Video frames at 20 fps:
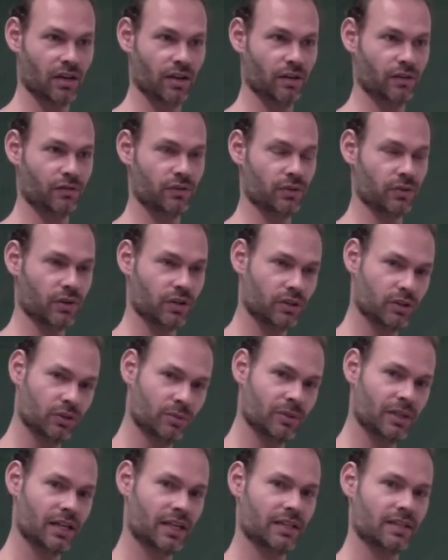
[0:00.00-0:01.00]
If you
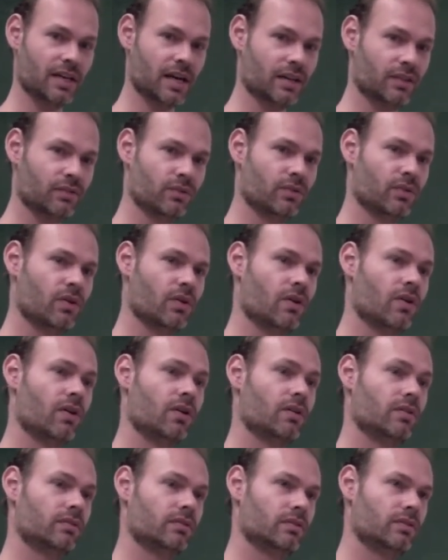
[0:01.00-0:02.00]
accumulate that
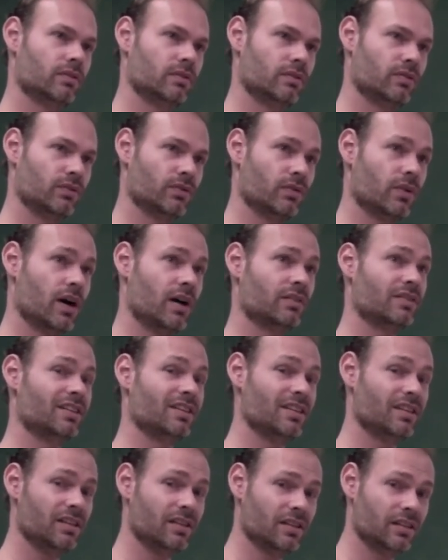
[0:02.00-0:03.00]
all throughout the
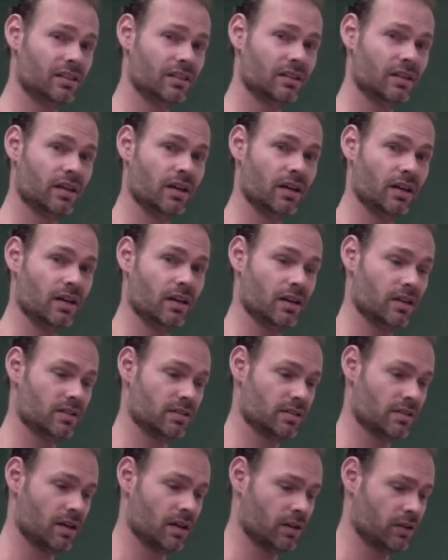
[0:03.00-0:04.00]
year,
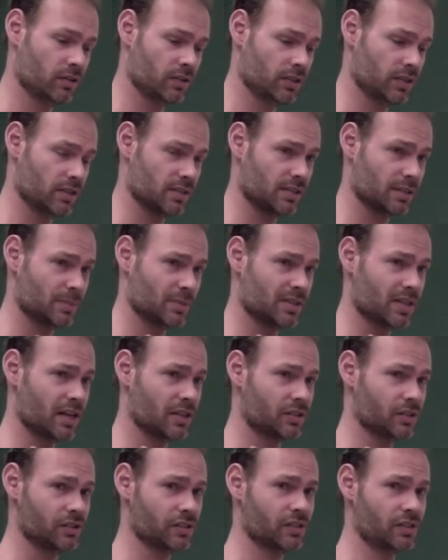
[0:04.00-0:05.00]
it's not only a
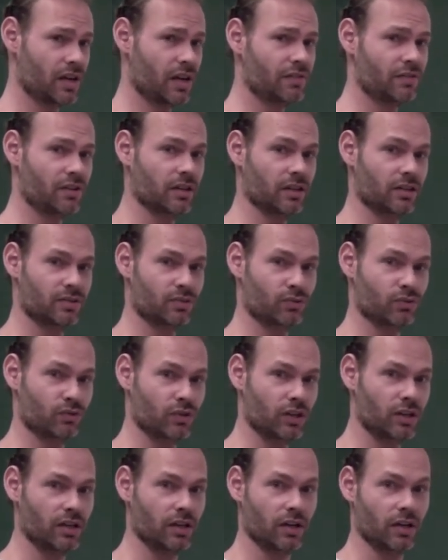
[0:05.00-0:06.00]
substantial saving, it's
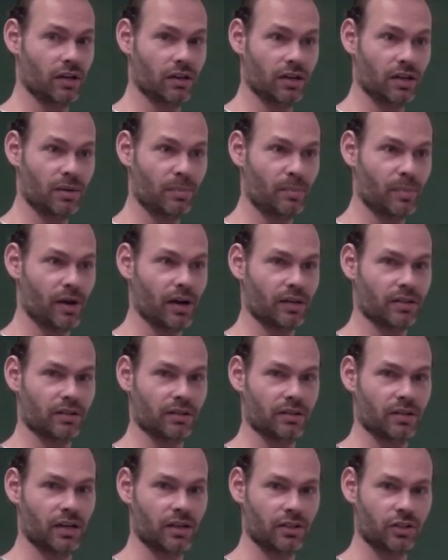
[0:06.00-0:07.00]
really an impact
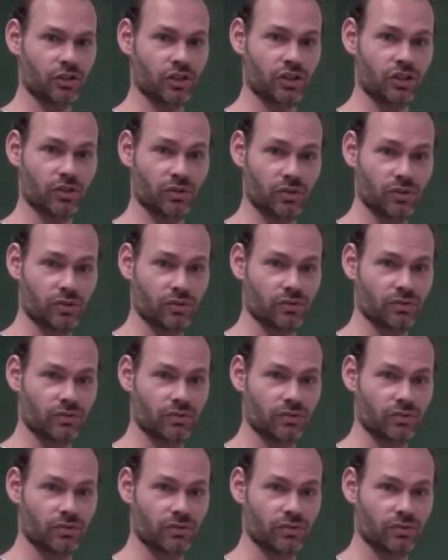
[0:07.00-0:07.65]
on energy use.